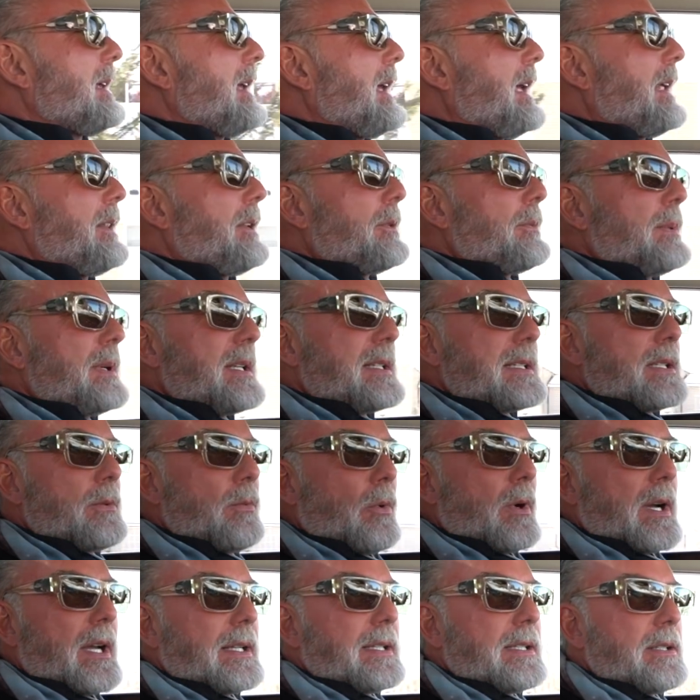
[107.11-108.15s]
And the reason
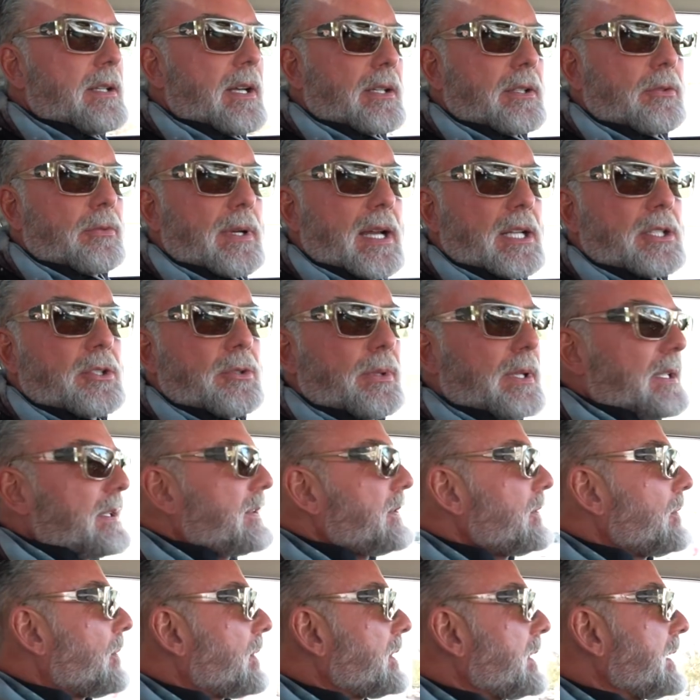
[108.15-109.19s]
why I did not graduate,
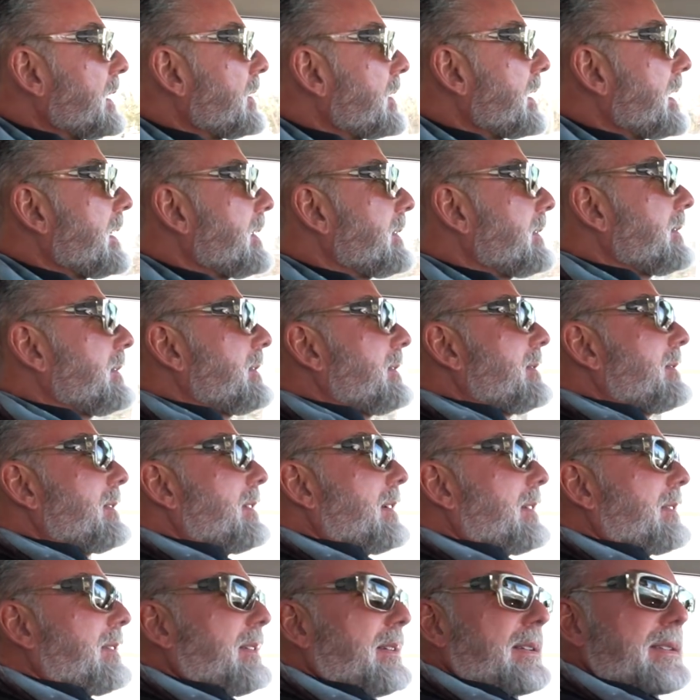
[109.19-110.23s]
you want to hear that?
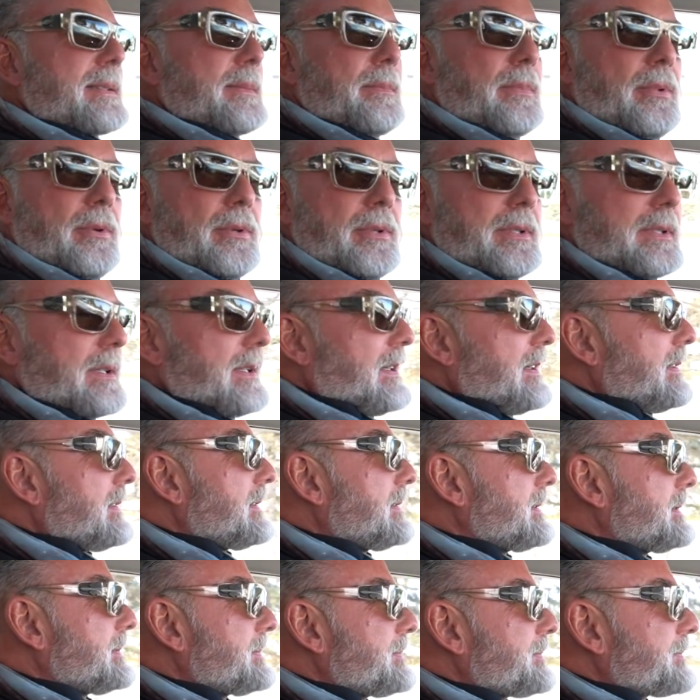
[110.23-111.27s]
I think it's important.
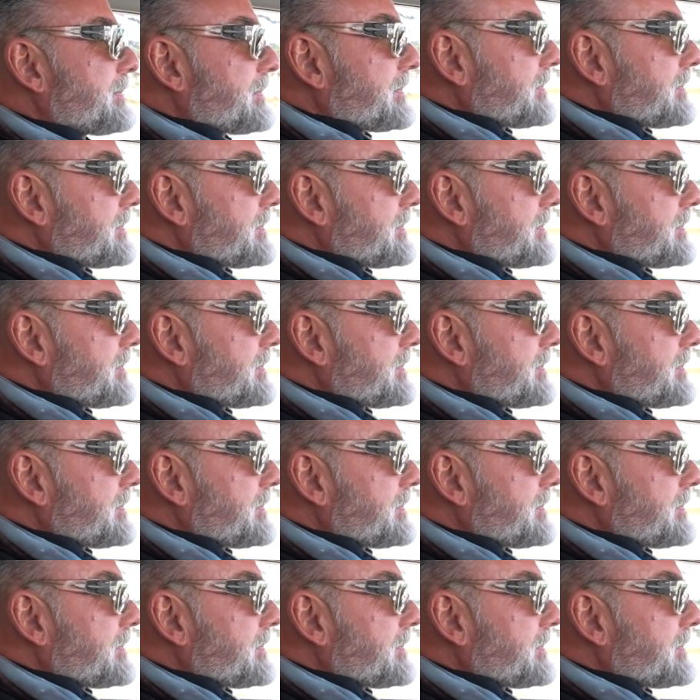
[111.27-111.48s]
End of